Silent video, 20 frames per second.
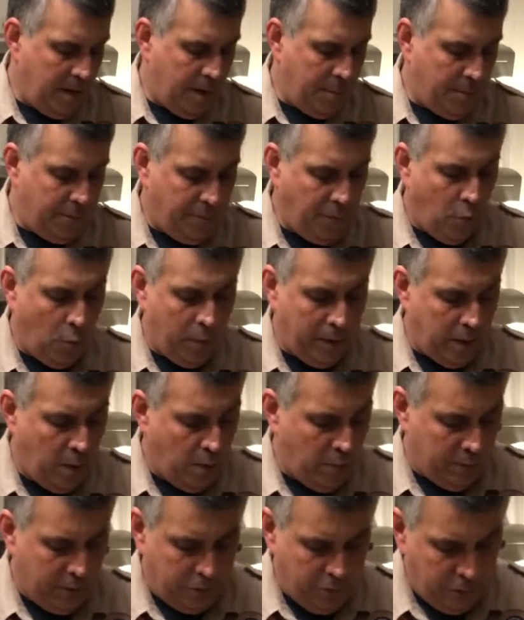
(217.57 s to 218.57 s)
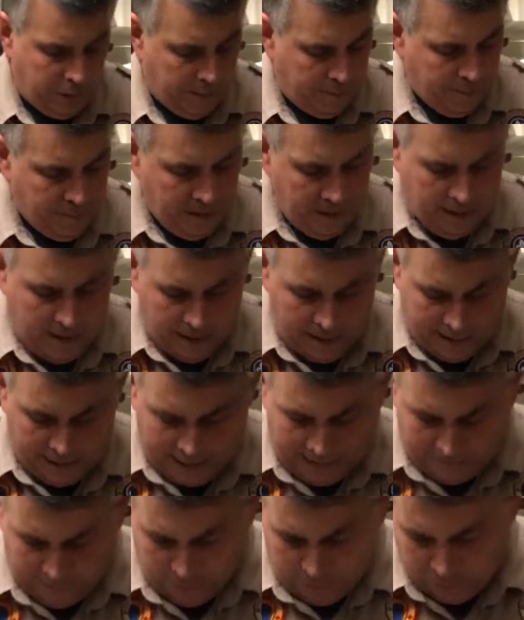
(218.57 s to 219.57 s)
before we go on a trip.
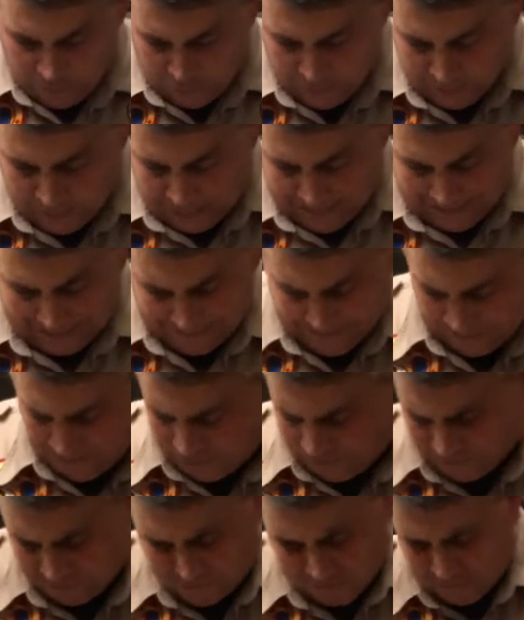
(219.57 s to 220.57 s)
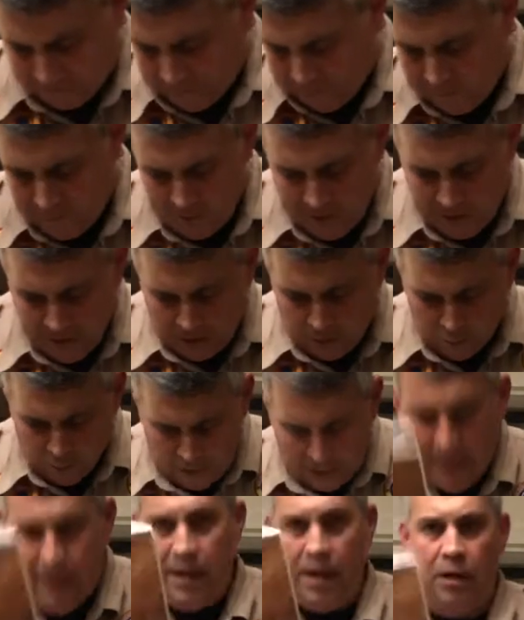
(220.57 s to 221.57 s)
I've also got
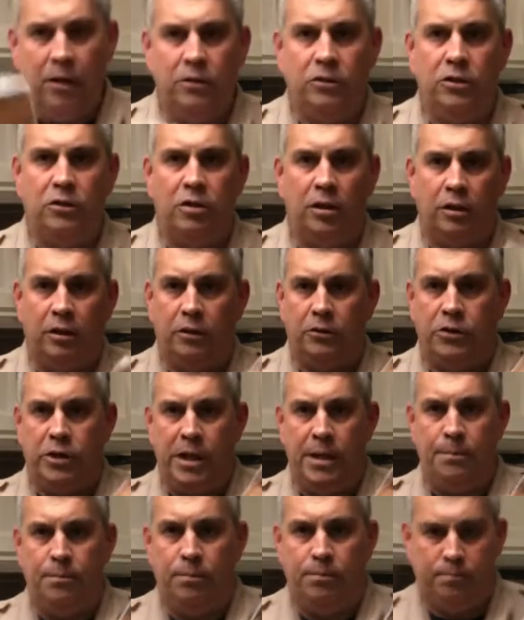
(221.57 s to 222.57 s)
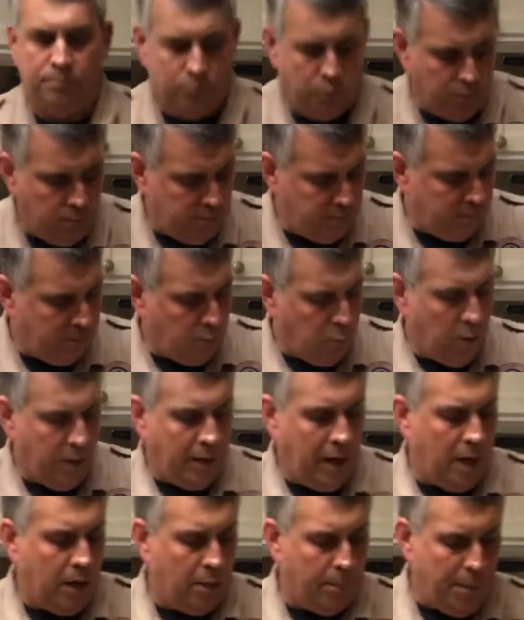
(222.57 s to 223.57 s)
rain gear, just a little cheap
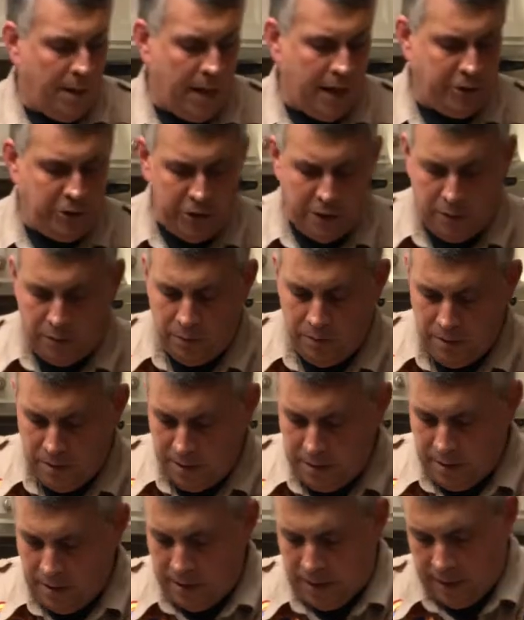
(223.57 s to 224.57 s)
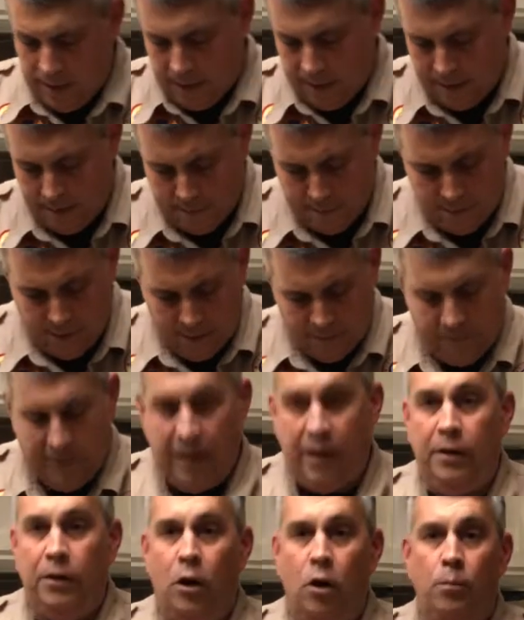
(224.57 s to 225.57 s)
$1 poncho. I've
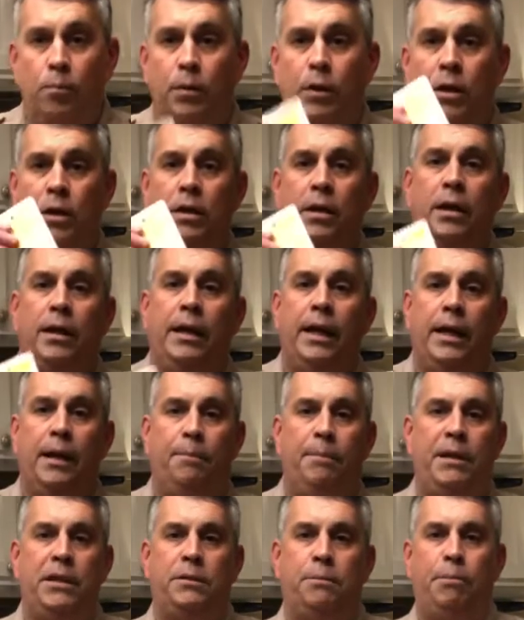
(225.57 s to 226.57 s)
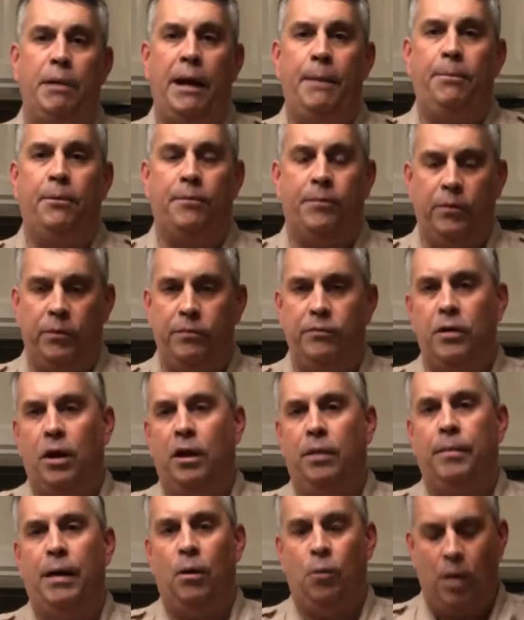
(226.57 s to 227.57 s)
got a notebook and a piece of paper. Now, we've
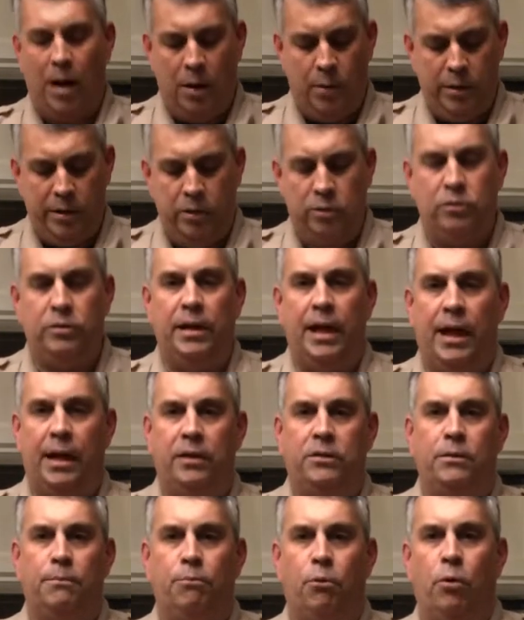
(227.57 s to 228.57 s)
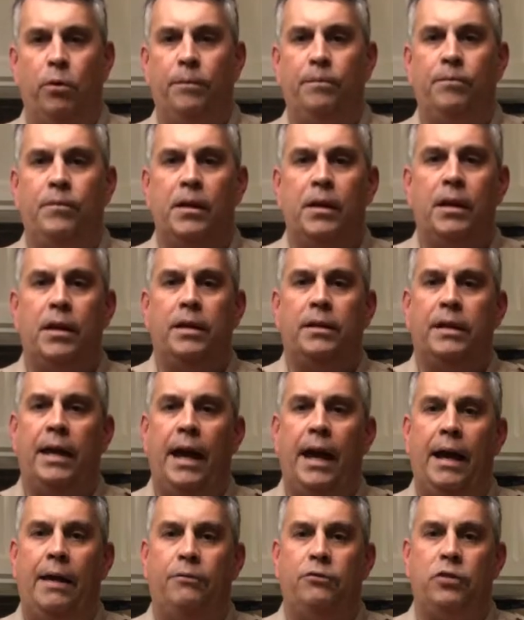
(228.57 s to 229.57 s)
talked about why we use that. It's important to
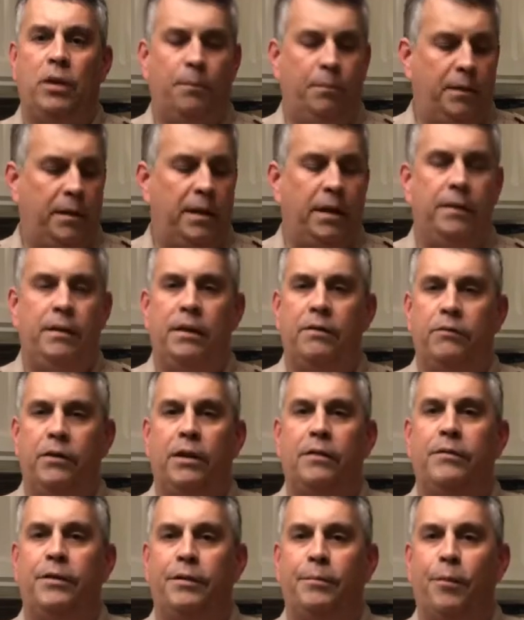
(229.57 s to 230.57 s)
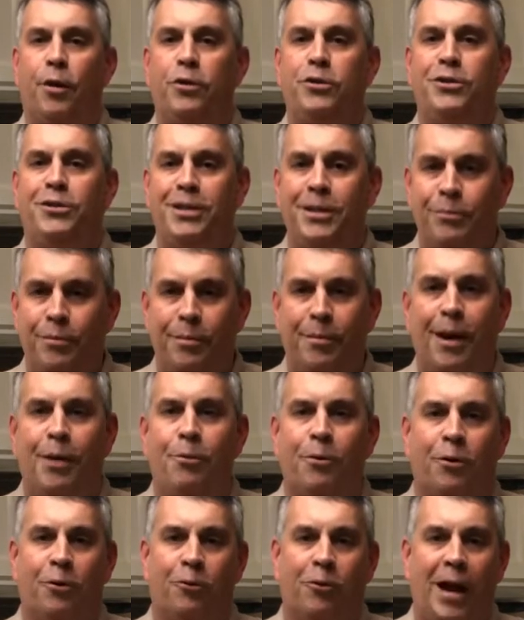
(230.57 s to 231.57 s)
have something in the event of an emergency. We might
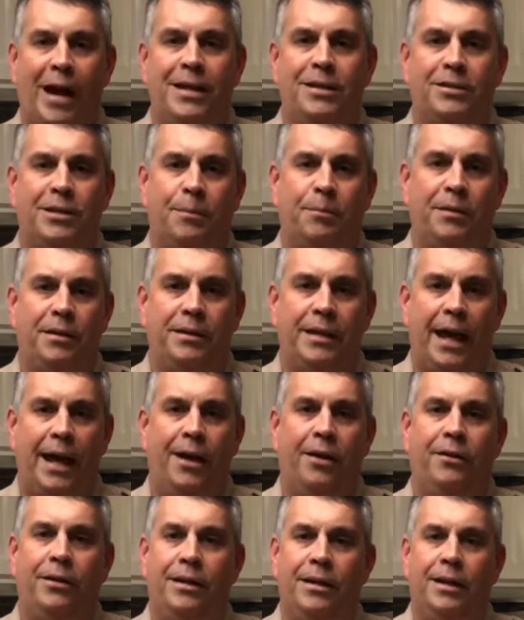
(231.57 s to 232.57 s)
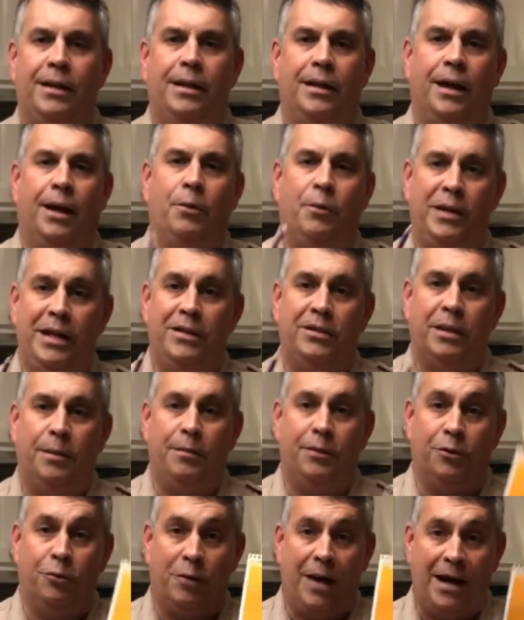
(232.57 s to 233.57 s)
want to write something down. We need
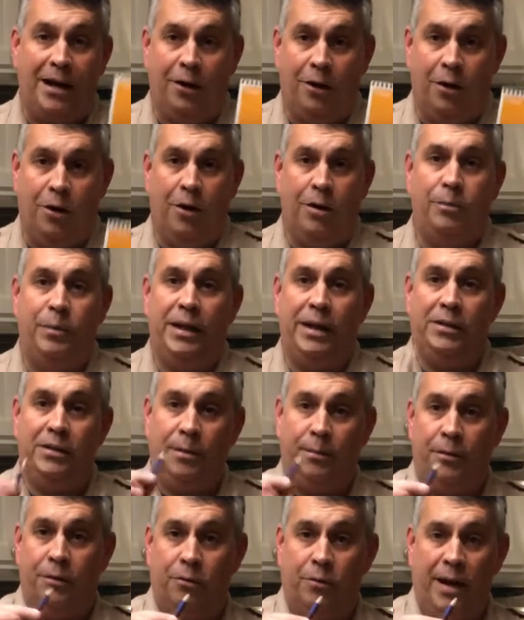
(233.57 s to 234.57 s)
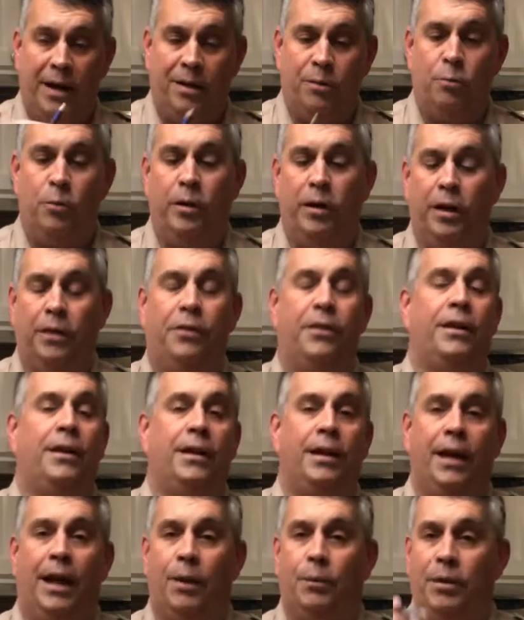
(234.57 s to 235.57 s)
something to write it on. We need something to write it with.
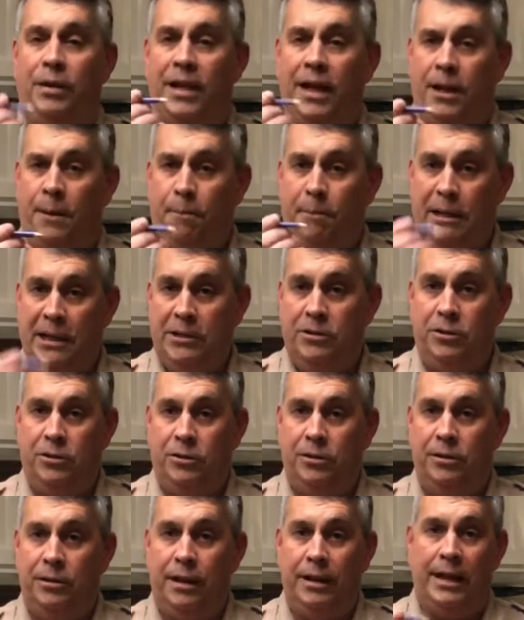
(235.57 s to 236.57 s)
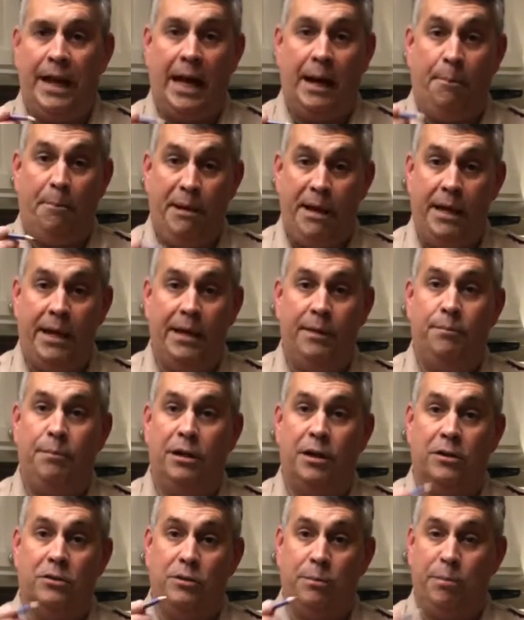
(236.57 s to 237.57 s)
And we take a pencil and not a pen,
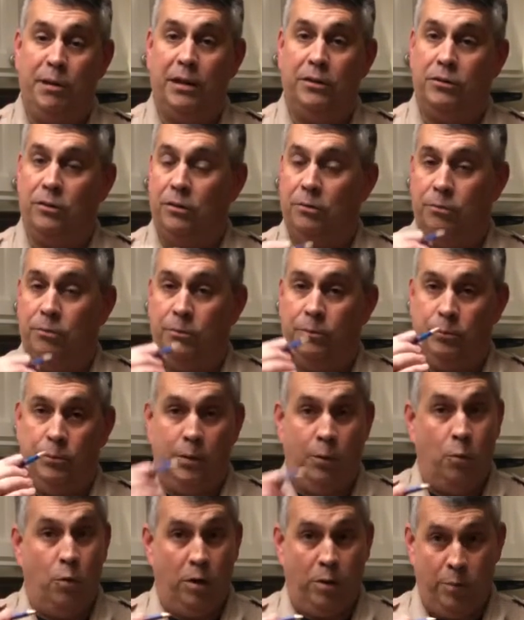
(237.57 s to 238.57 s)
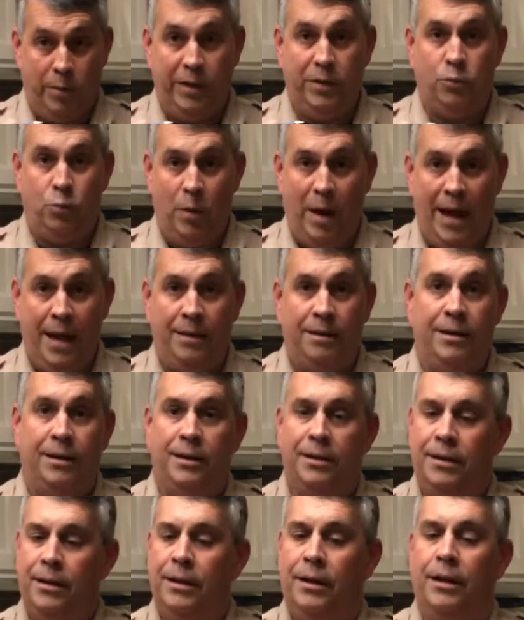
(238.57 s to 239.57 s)
because the pencil will work when it's wet.
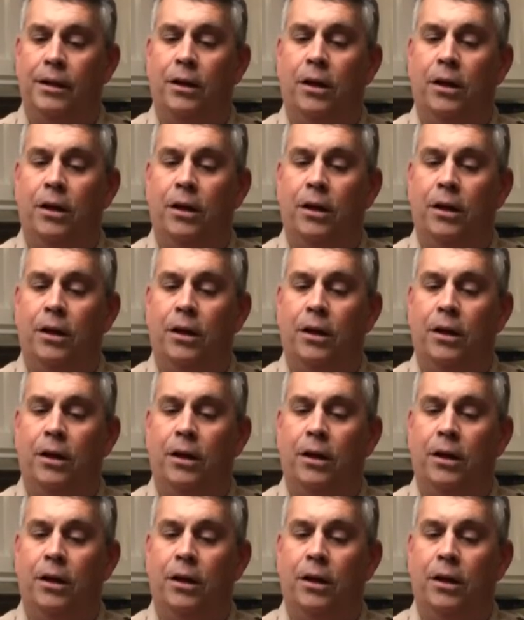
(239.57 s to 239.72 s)
And